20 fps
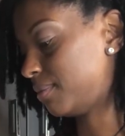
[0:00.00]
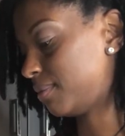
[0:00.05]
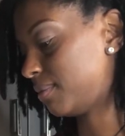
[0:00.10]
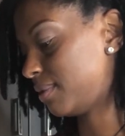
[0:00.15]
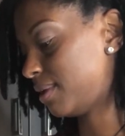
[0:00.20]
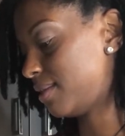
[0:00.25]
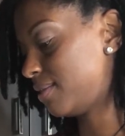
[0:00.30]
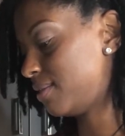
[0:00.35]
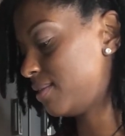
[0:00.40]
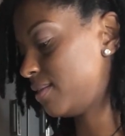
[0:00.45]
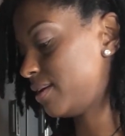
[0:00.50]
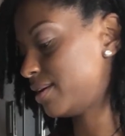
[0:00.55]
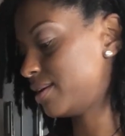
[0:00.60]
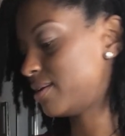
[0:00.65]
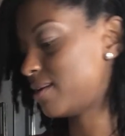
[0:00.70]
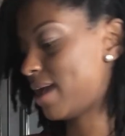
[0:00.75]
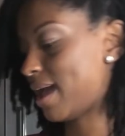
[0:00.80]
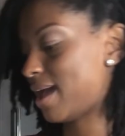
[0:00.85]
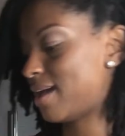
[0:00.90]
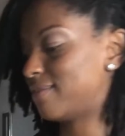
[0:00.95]
And then there you
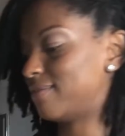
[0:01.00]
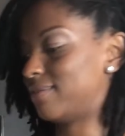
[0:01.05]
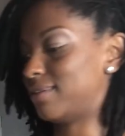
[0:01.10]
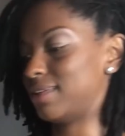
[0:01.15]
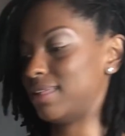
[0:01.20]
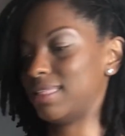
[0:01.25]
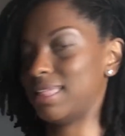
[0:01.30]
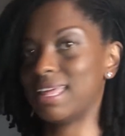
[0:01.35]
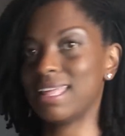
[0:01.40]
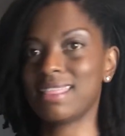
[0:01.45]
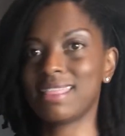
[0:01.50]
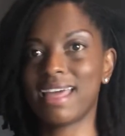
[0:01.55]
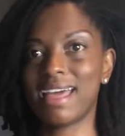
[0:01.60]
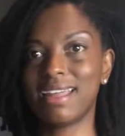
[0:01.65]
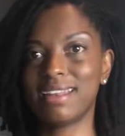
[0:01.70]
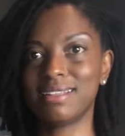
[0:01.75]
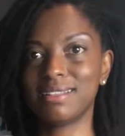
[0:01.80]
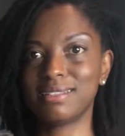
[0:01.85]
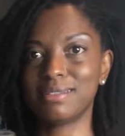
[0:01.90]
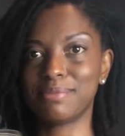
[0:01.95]
have it. That
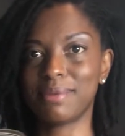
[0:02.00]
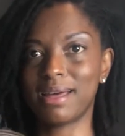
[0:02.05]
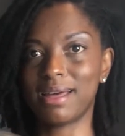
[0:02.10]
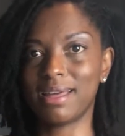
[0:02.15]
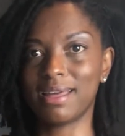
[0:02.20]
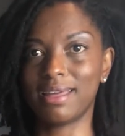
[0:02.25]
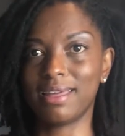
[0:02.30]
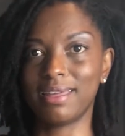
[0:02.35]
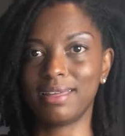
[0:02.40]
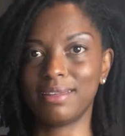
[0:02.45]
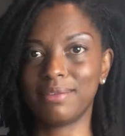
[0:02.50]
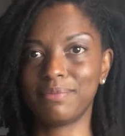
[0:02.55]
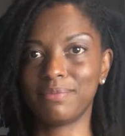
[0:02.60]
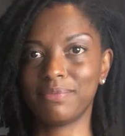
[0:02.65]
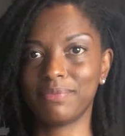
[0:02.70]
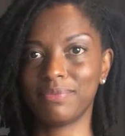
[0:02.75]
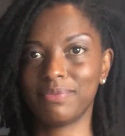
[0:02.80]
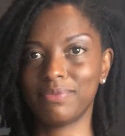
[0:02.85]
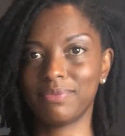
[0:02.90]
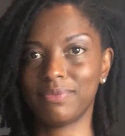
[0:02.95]
is my
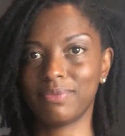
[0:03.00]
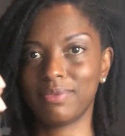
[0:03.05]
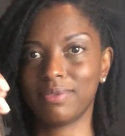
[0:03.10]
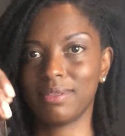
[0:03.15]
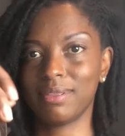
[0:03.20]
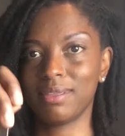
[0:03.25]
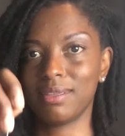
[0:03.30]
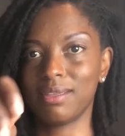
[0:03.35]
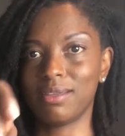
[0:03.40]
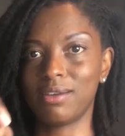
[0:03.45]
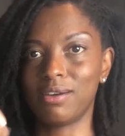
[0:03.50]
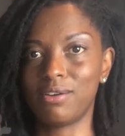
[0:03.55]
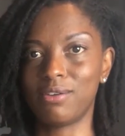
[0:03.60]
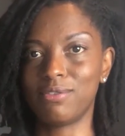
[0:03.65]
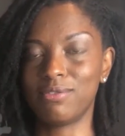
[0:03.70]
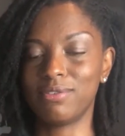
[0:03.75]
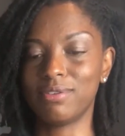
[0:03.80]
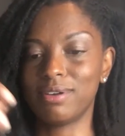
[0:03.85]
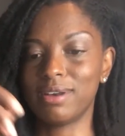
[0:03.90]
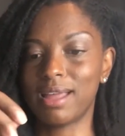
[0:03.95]

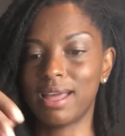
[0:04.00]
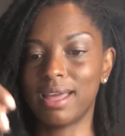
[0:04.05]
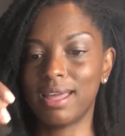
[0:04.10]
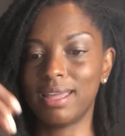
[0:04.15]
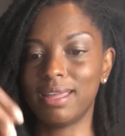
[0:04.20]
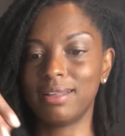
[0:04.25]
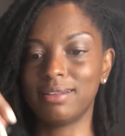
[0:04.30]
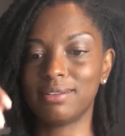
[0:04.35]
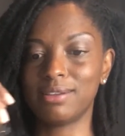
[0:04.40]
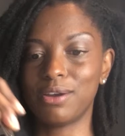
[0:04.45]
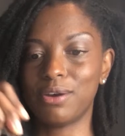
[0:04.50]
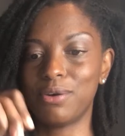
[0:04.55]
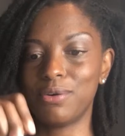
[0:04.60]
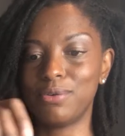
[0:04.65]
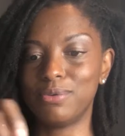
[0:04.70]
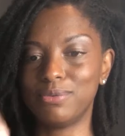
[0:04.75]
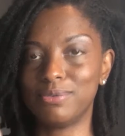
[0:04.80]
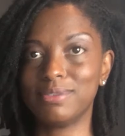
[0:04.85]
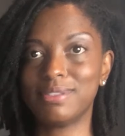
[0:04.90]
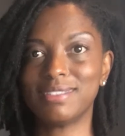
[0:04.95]
overnight
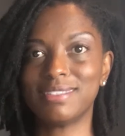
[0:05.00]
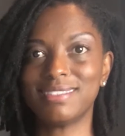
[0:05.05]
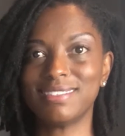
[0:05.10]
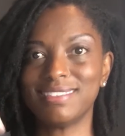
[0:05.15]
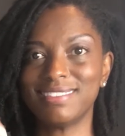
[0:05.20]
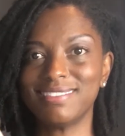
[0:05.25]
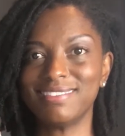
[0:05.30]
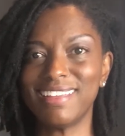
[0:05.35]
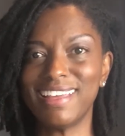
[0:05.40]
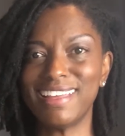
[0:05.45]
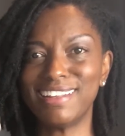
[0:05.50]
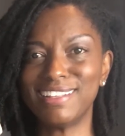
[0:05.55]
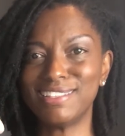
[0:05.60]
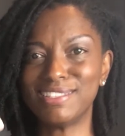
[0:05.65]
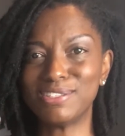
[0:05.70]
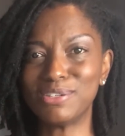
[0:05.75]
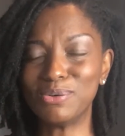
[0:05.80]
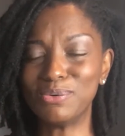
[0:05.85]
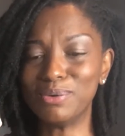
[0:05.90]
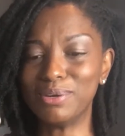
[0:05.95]
oats. And it's
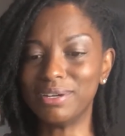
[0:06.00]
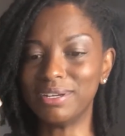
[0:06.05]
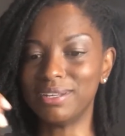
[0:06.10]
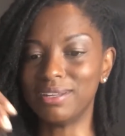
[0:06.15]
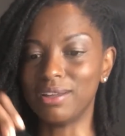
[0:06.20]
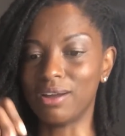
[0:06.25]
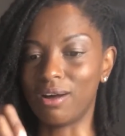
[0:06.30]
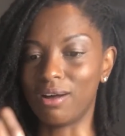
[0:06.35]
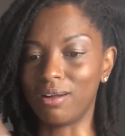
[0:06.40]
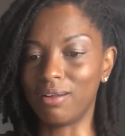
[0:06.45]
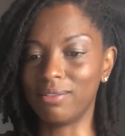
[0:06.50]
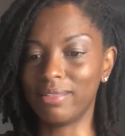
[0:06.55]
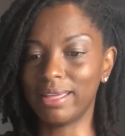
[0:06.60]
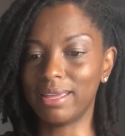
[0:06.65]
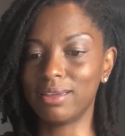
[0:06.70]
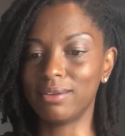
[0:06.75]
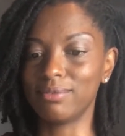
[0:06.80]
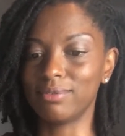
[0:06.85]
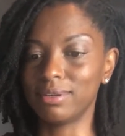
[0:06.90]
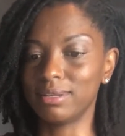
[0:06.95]
so good, y'all.
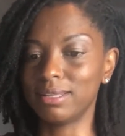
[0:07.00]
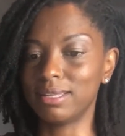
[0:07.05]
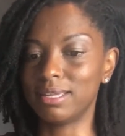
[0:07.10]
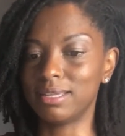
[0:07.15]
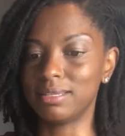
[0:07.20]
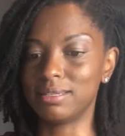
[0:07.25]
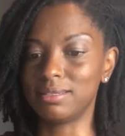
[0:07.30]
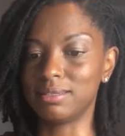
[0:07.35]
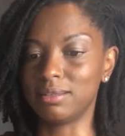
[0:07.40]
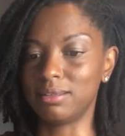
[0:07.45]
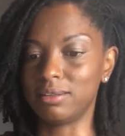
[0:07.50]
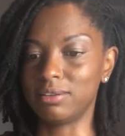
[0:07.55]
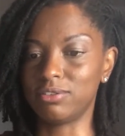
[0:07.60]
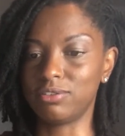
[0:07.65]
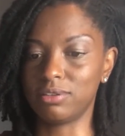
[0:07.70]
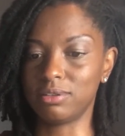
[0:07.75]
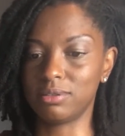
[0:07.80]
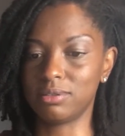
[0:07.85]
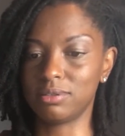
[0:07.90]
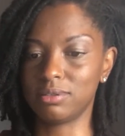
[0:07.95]
It really is
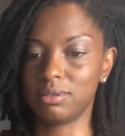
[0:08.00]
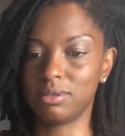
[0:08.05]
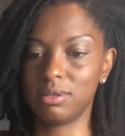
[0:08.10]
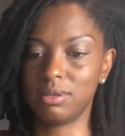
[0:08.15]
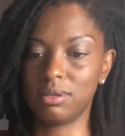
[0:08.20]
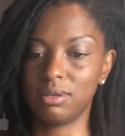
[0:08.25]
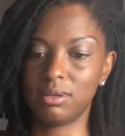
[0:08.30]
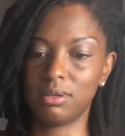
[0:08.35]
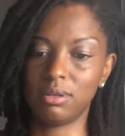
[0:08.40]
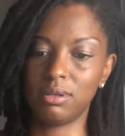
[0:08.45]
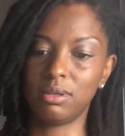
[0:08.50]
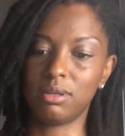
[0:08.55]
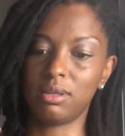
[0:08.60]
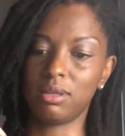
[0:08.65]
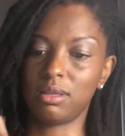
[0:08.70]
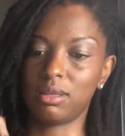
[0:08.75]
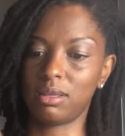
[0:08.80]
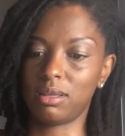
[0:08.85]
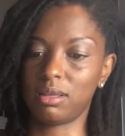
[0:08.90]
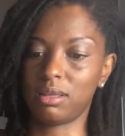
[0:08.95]
delicious.
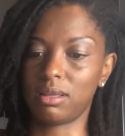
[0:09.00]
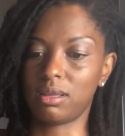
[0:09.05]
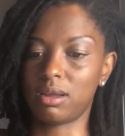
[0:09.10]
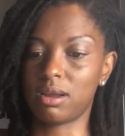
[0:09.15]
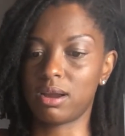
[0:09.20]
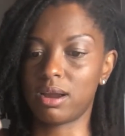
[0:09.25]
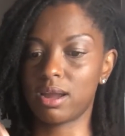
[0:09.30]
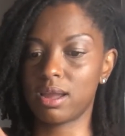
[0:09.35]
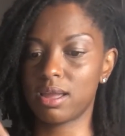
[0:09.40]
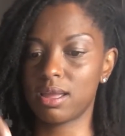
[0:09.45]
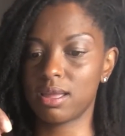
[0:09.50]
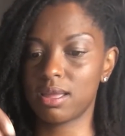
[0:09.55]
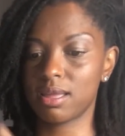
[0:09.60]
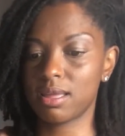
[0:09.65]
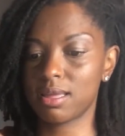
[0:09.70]
All right.